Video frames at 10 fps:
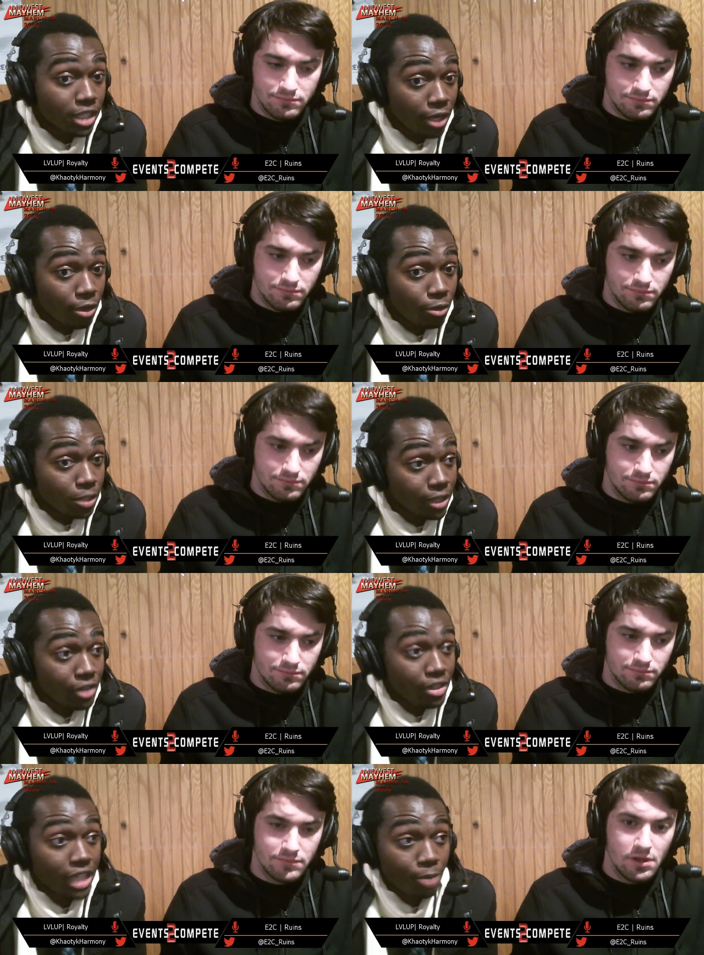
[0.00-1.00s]
Speaker 1: was a player that
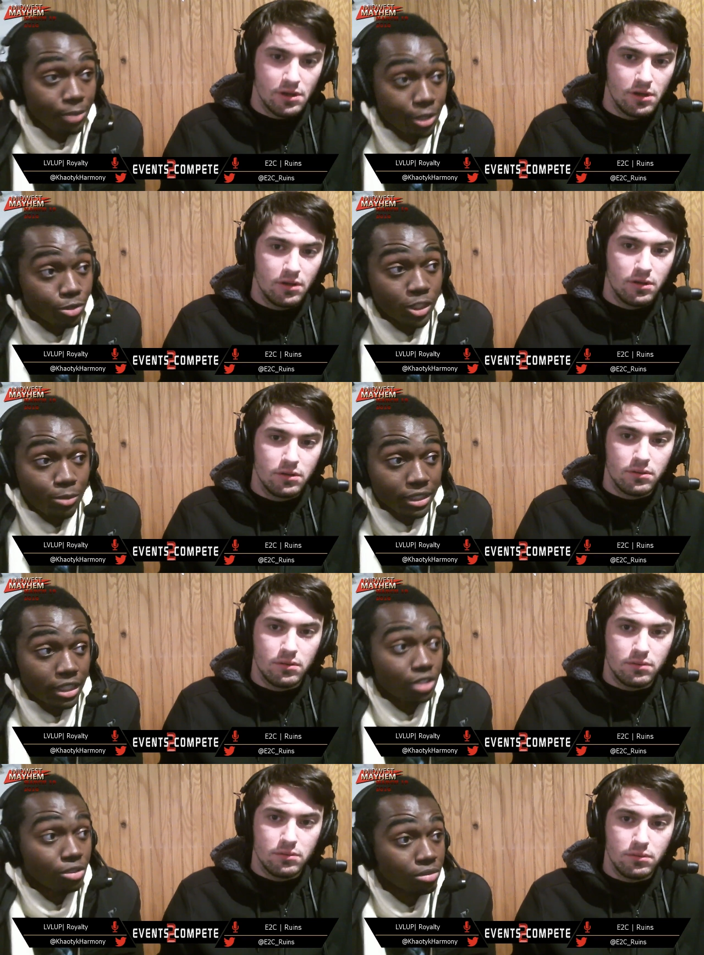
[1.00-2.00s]
a lot of players were expecting to
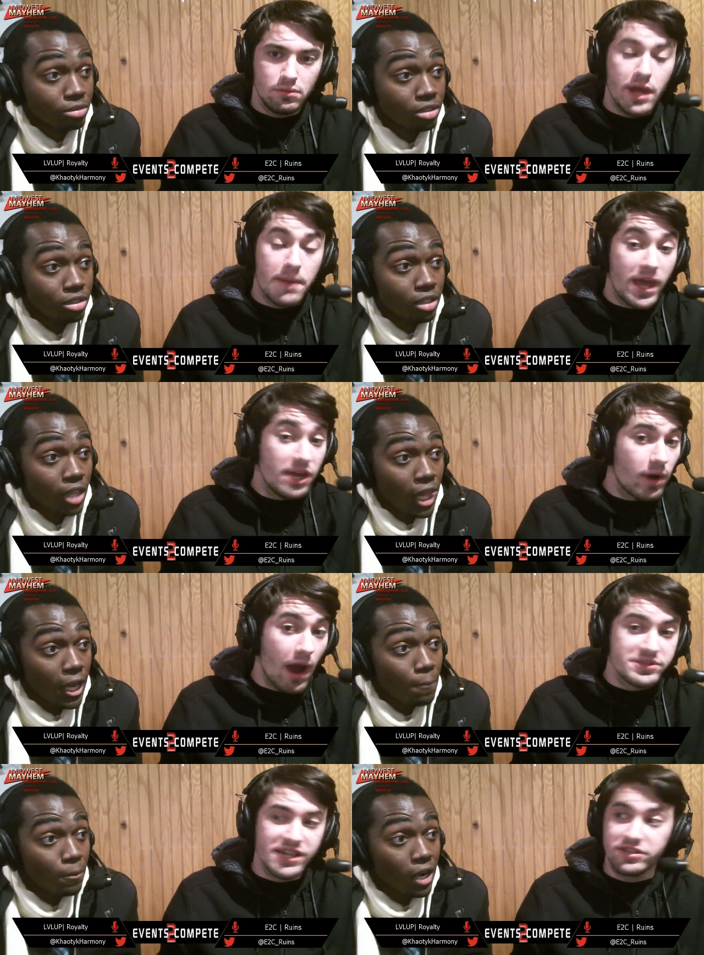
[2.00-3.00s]
do.
Speaker 2: Yeah, Panda Bear. I
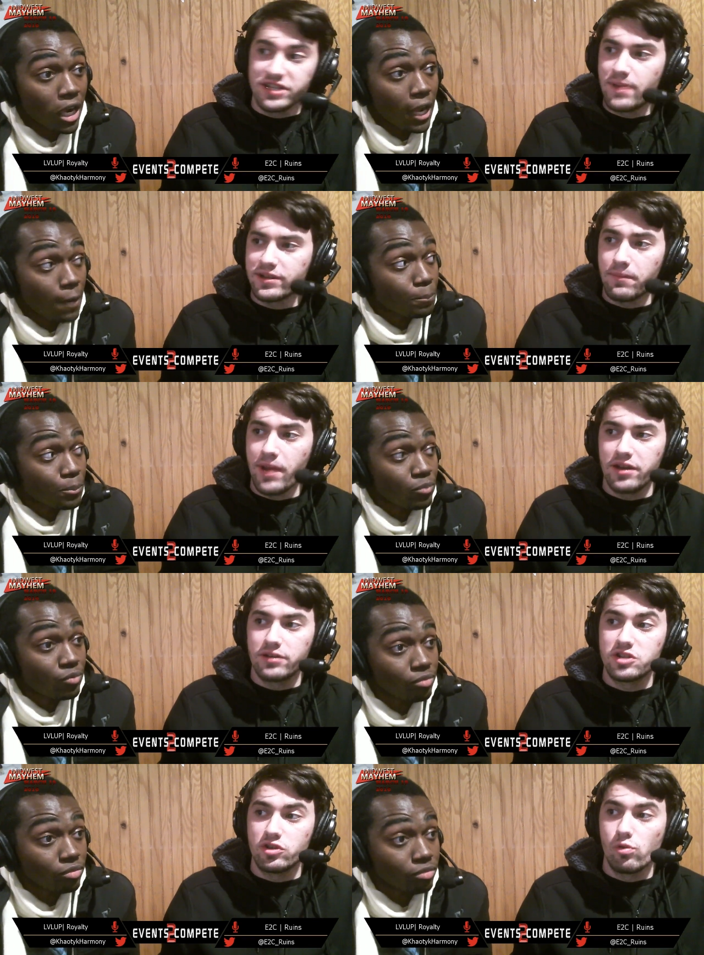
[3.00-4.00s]
was actually expecting Panda
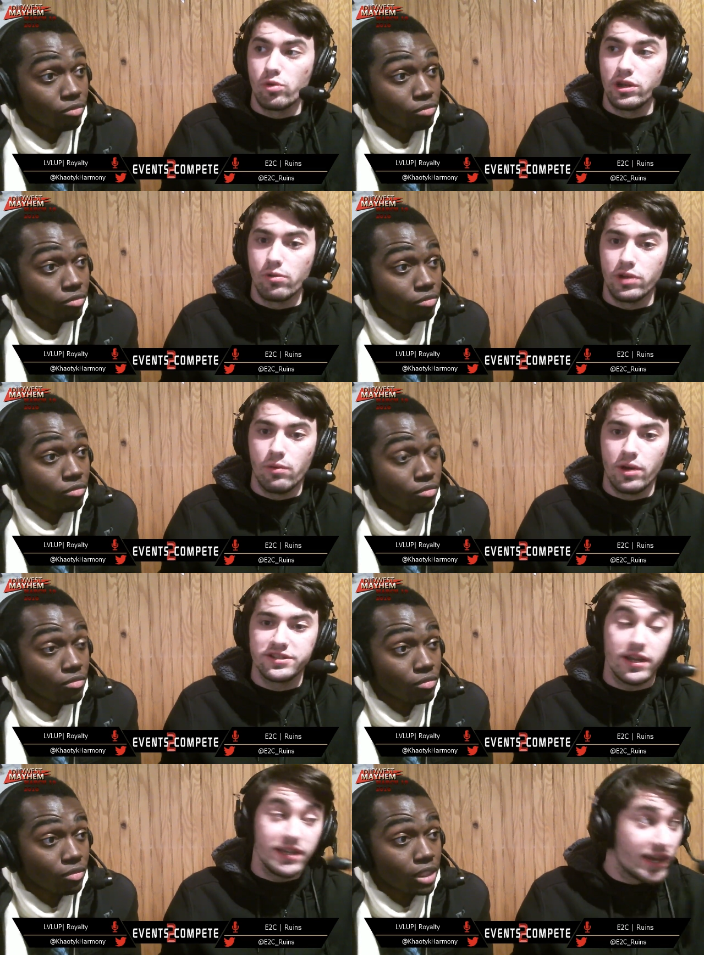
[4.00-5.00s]
to do really really well today.
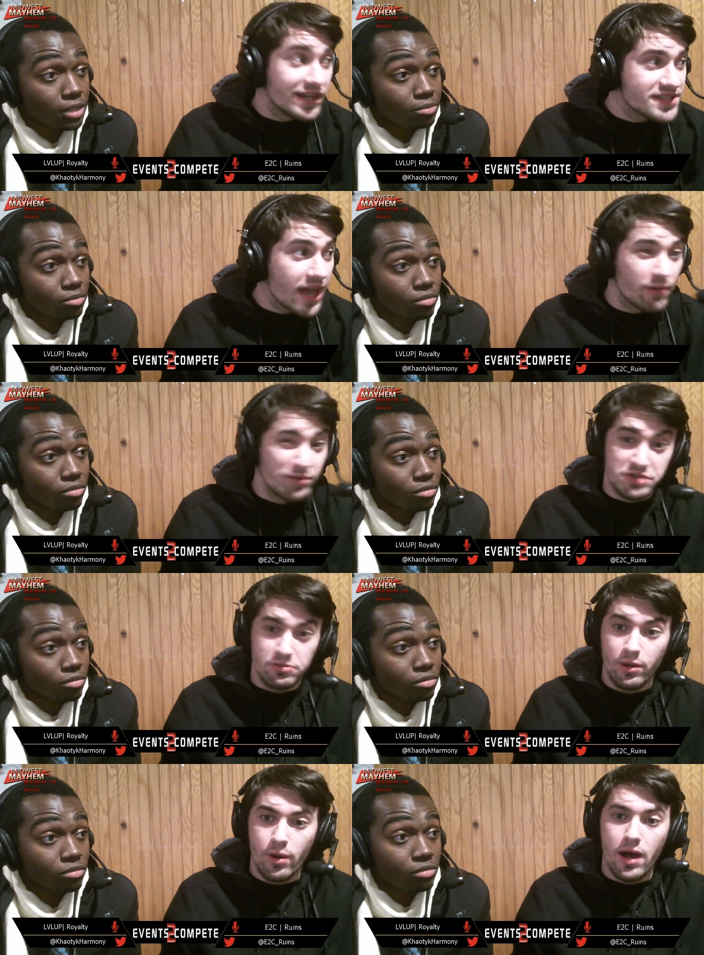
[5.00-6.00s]
He did get second, which is really
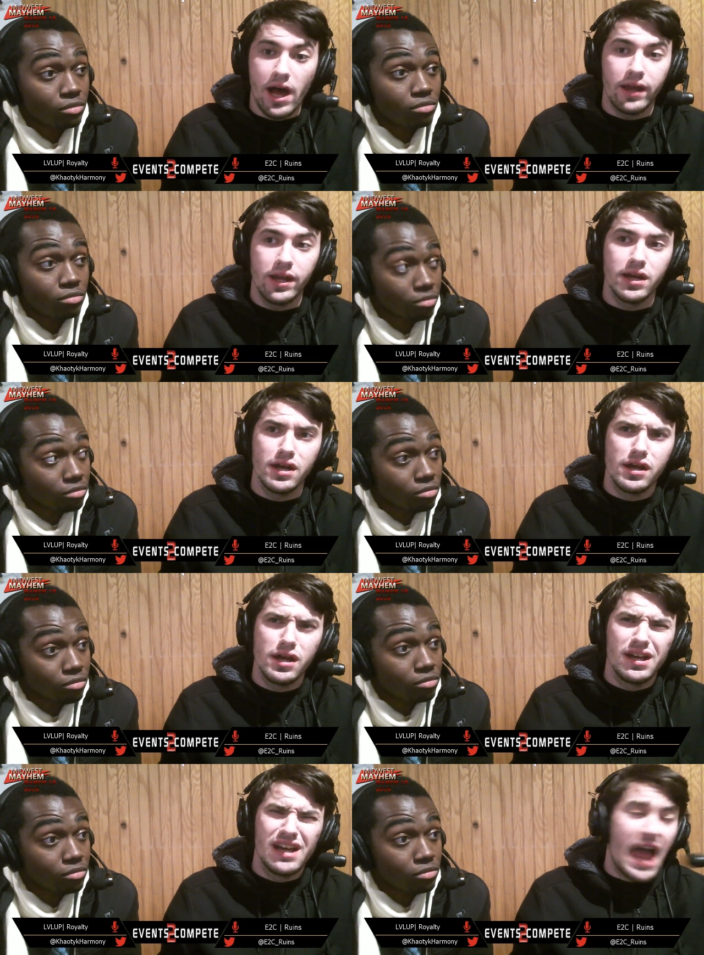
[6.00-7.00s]
well. I
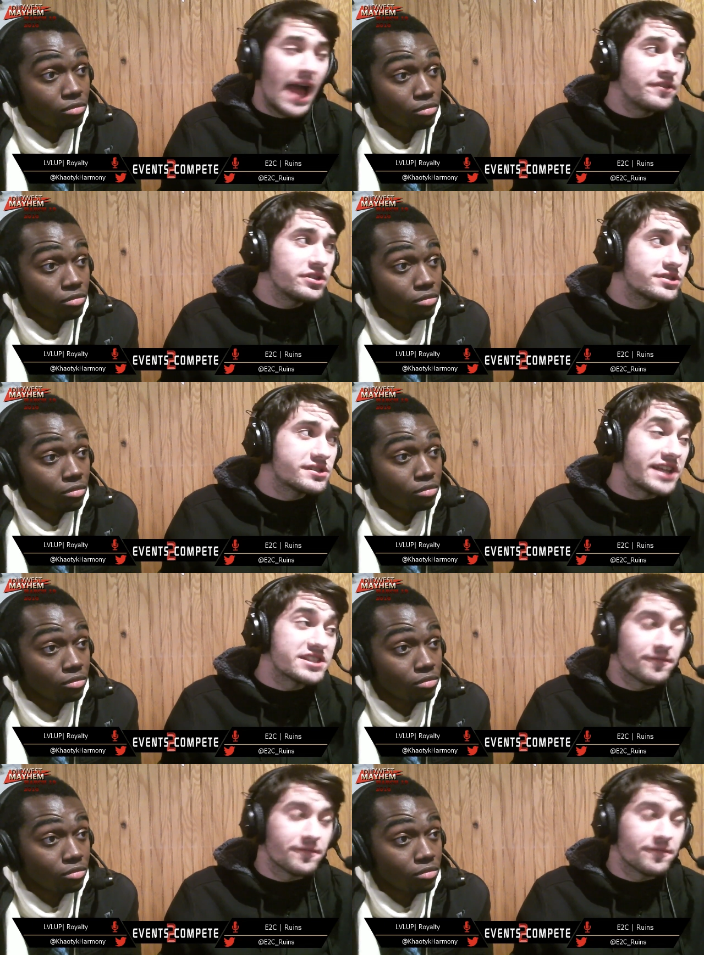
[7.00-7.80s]
I haven't. That's the first